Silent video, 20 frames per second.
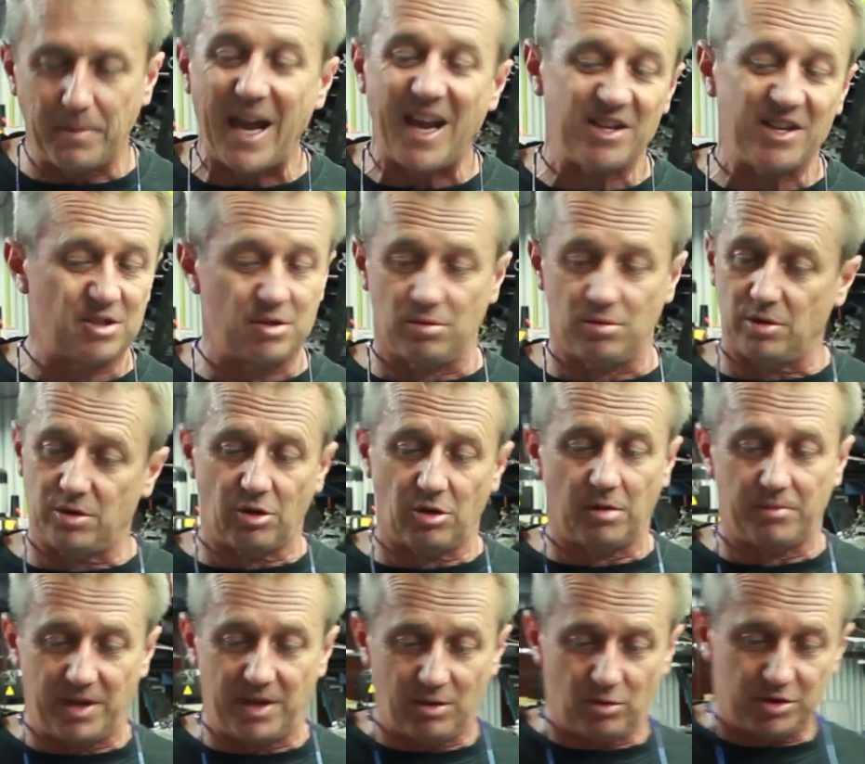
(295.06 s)
bandsaw
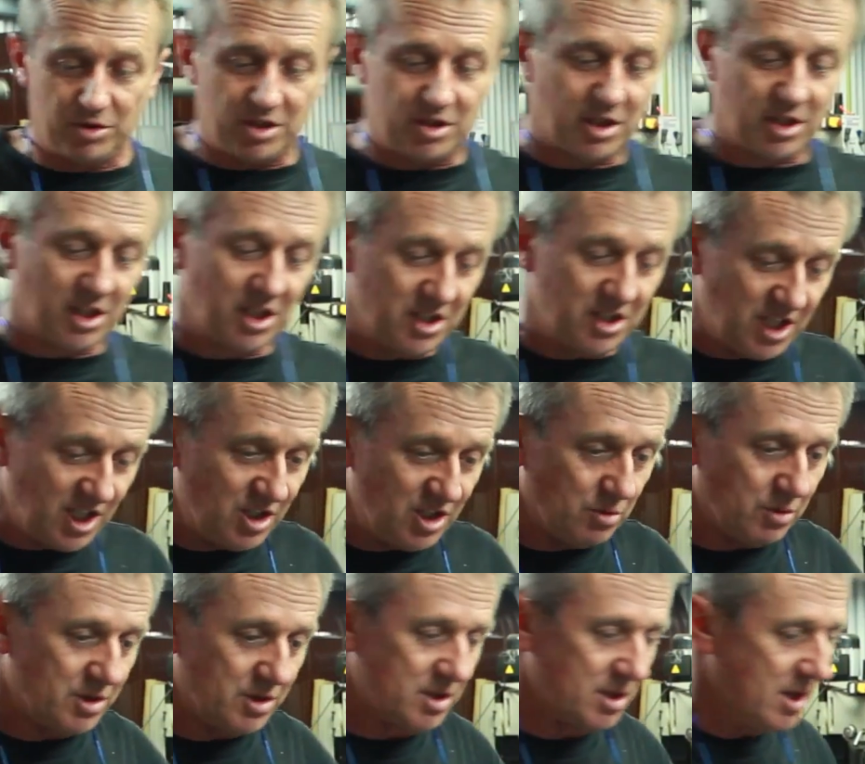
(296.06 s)
type thing, or just a
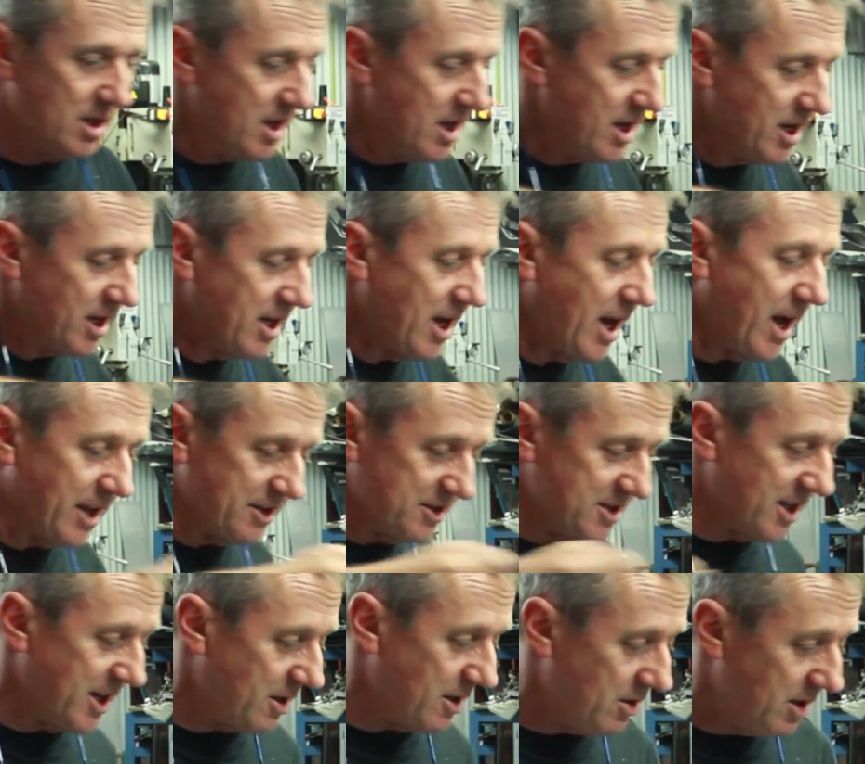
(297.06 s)
continuous cut.
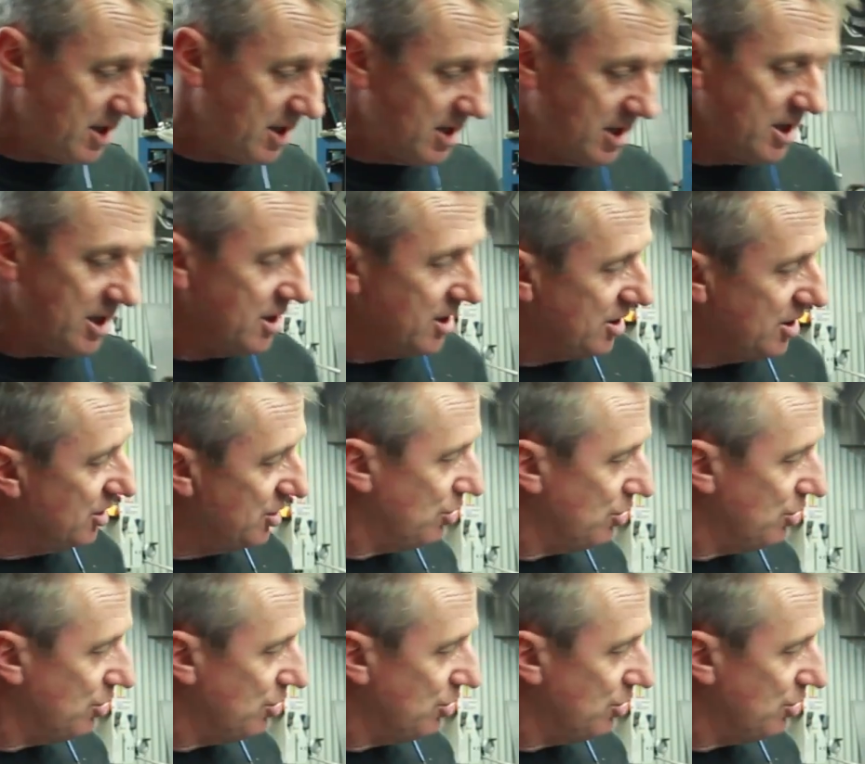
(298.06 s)
So you